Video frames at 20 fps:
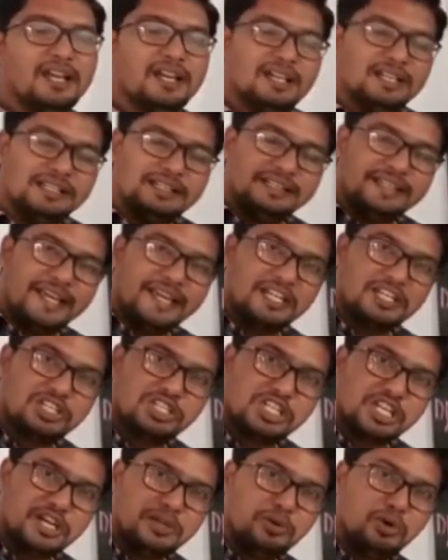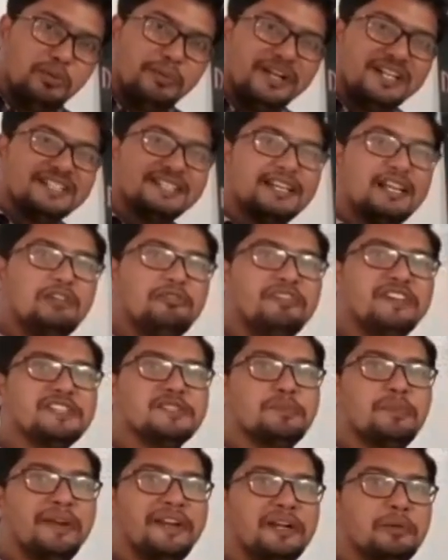their genome itself
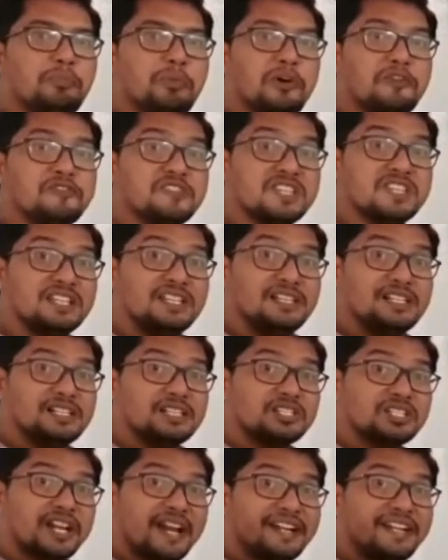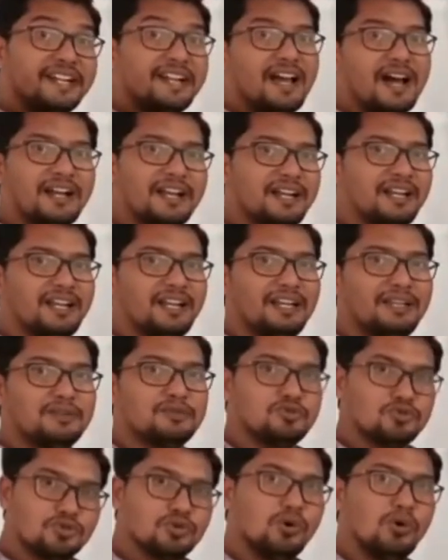is made up of single stranded
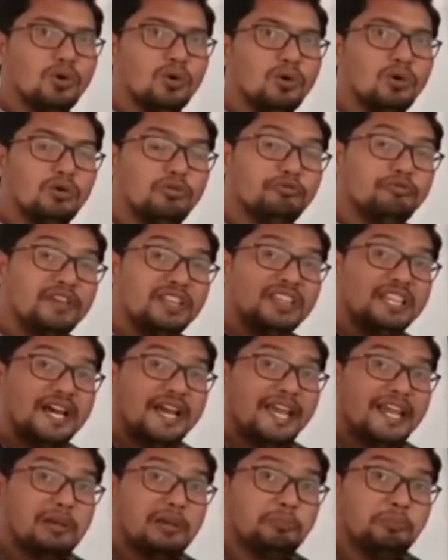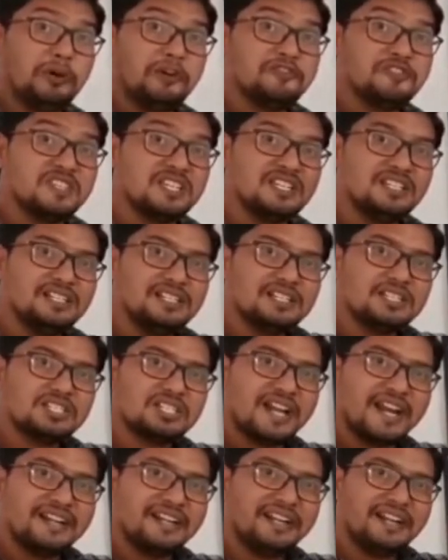RNA. So with the help of single
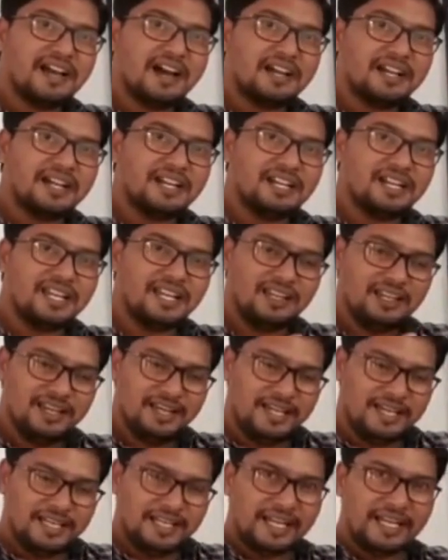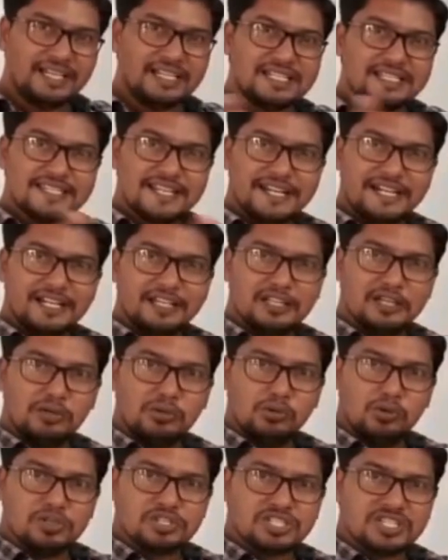stranded RNA inside the
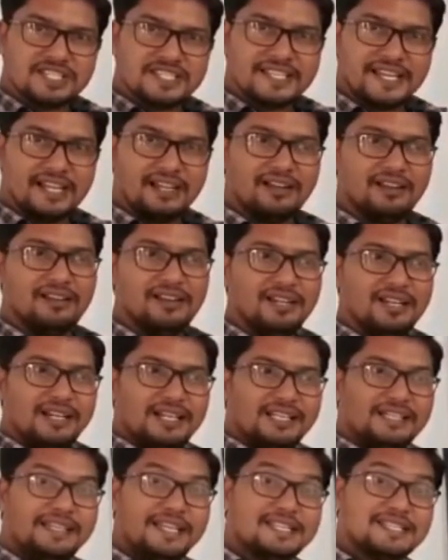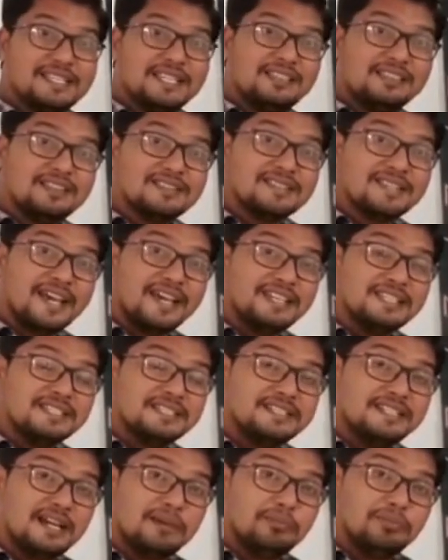host cell, they
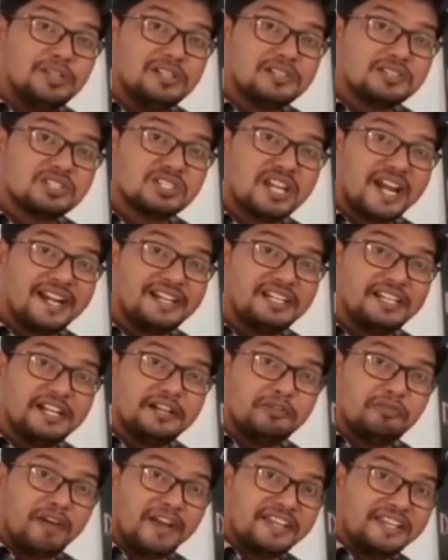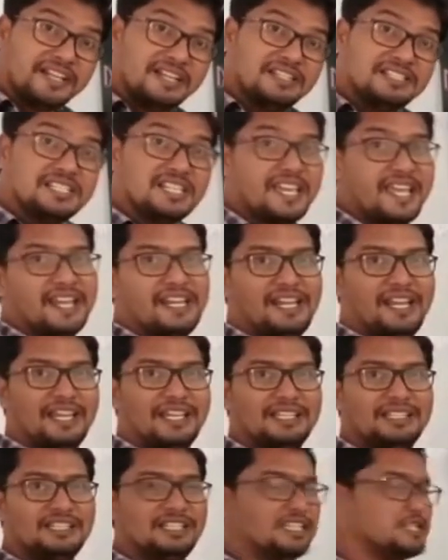synthesize double stranded viral
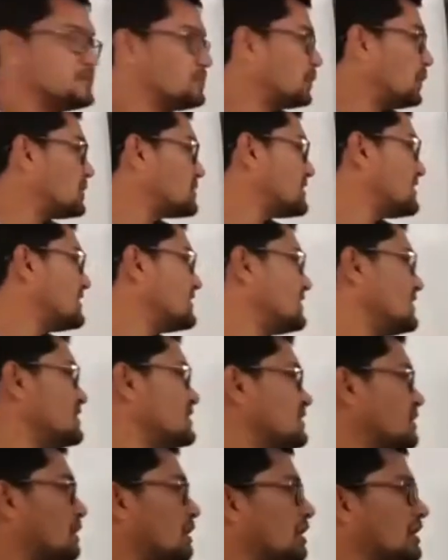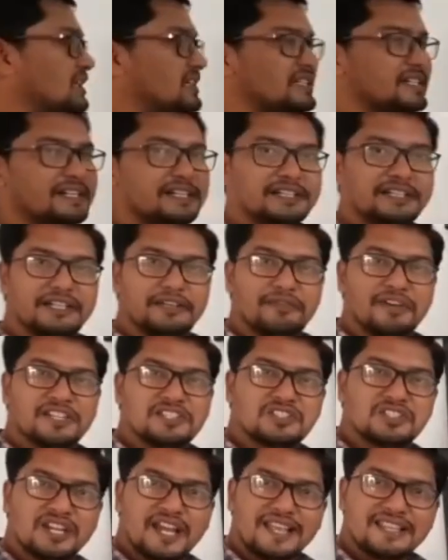DNA. This process is called
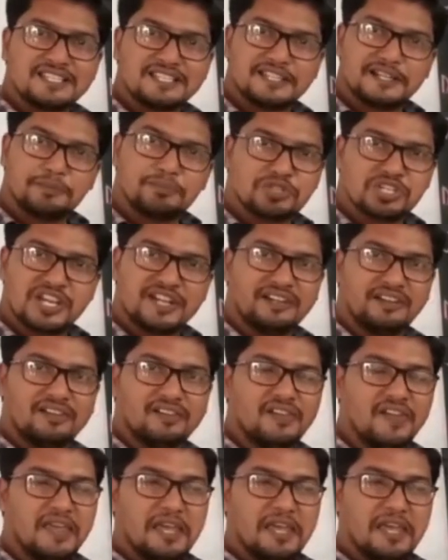reverse transcription,